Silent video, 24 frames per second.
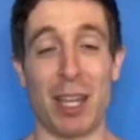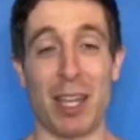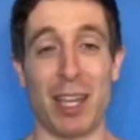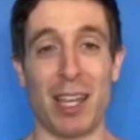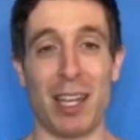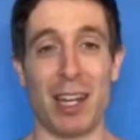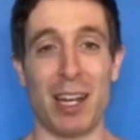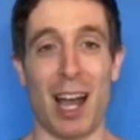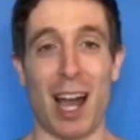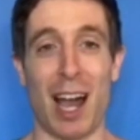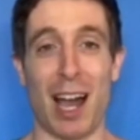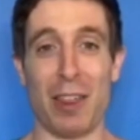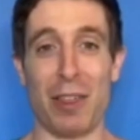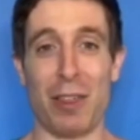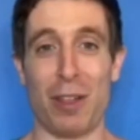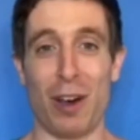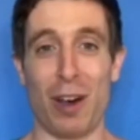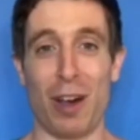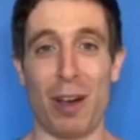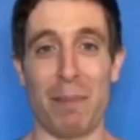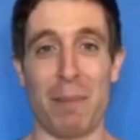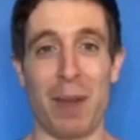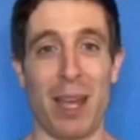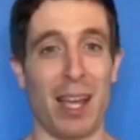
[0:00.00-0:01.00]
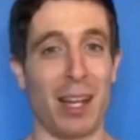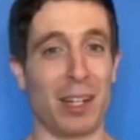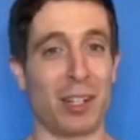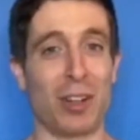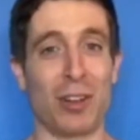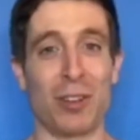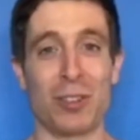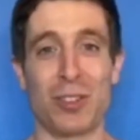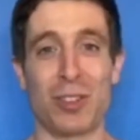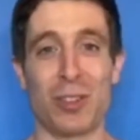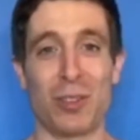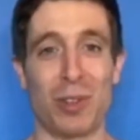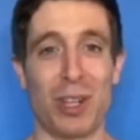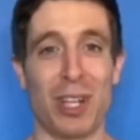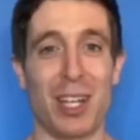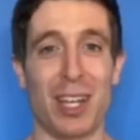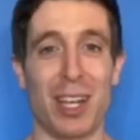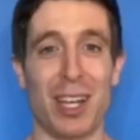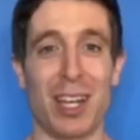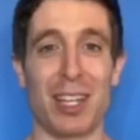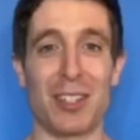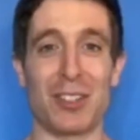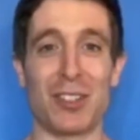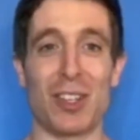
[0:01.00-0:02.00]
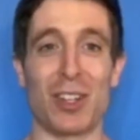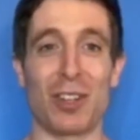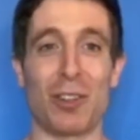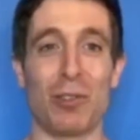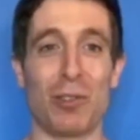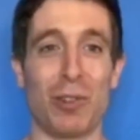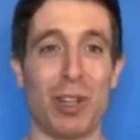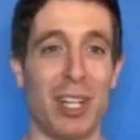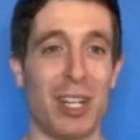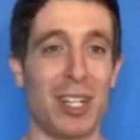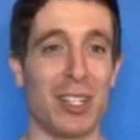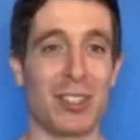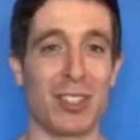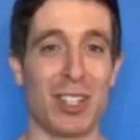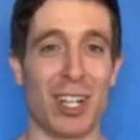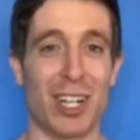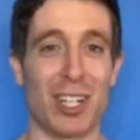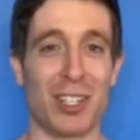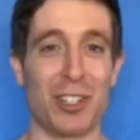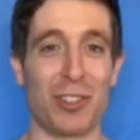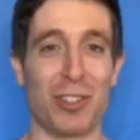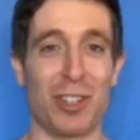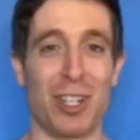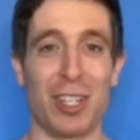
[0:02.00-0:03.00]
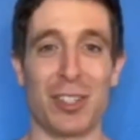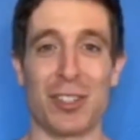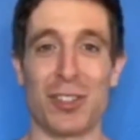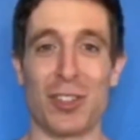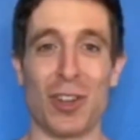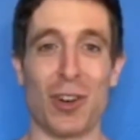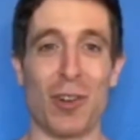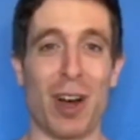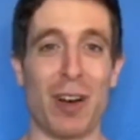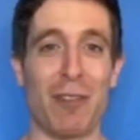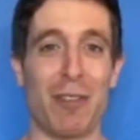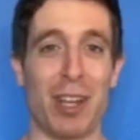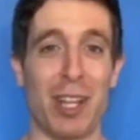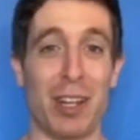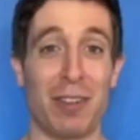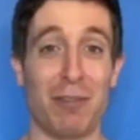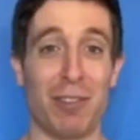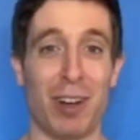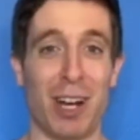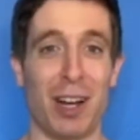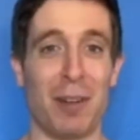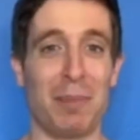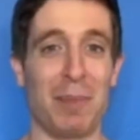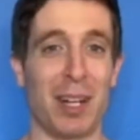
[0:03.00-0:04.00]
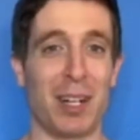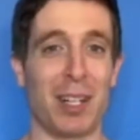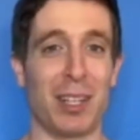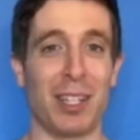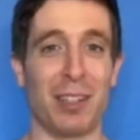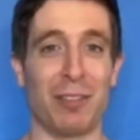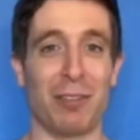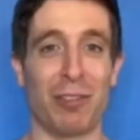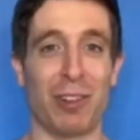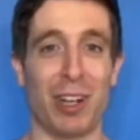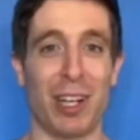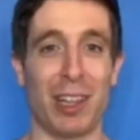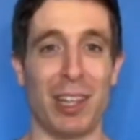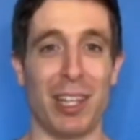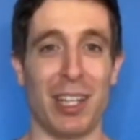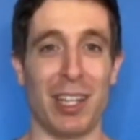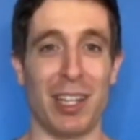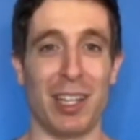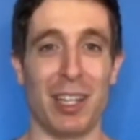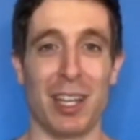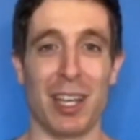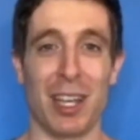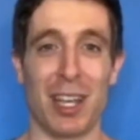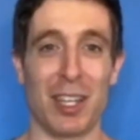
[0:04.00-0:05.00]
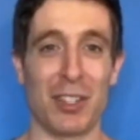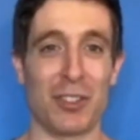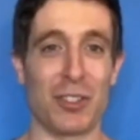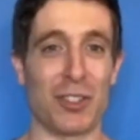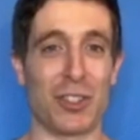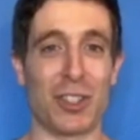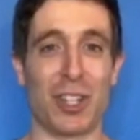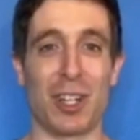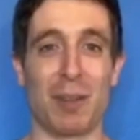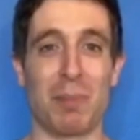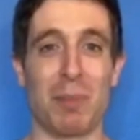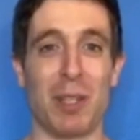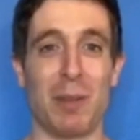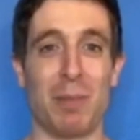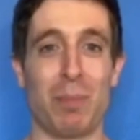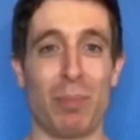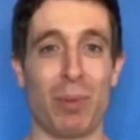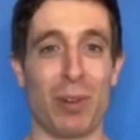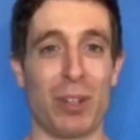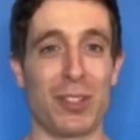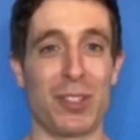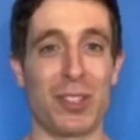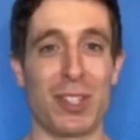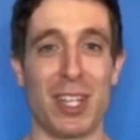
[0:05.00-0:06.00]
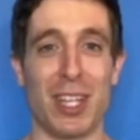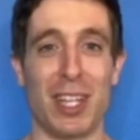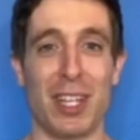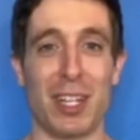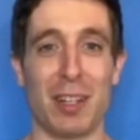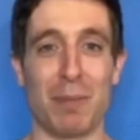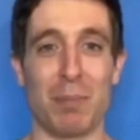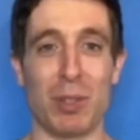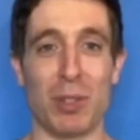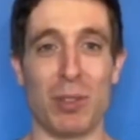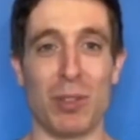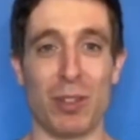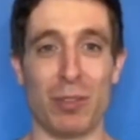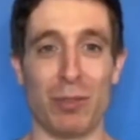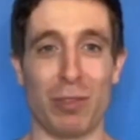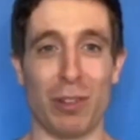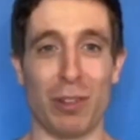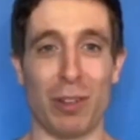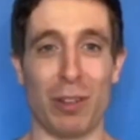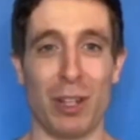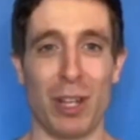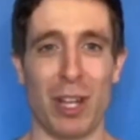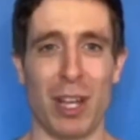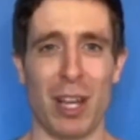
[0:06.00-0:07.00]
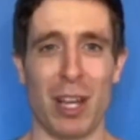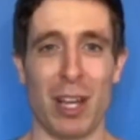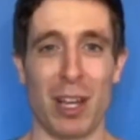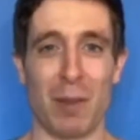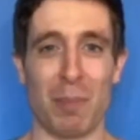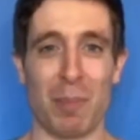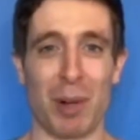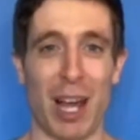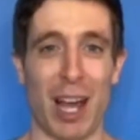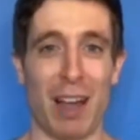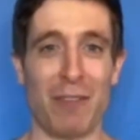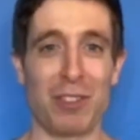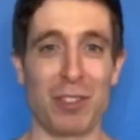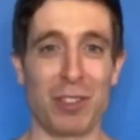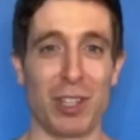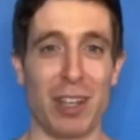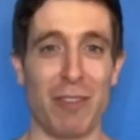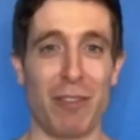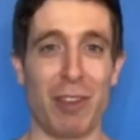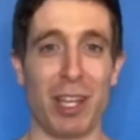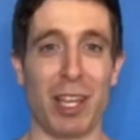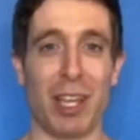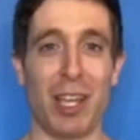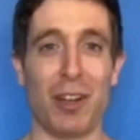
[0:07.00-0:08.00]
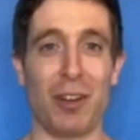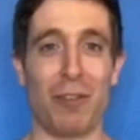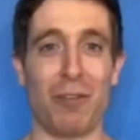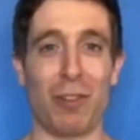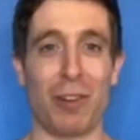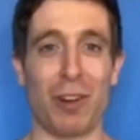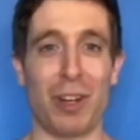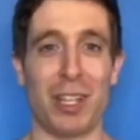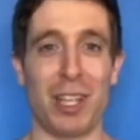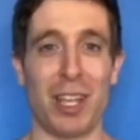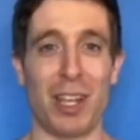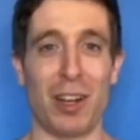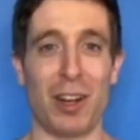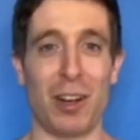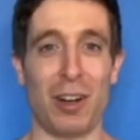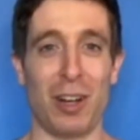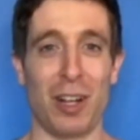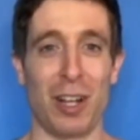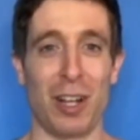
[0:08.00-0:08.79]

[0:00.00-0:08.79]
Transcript: in, I thought, man, Costa Rica is the greenest country. It's so environmentally friendly, just gonna be pristine and beautiful. But after living here for a year,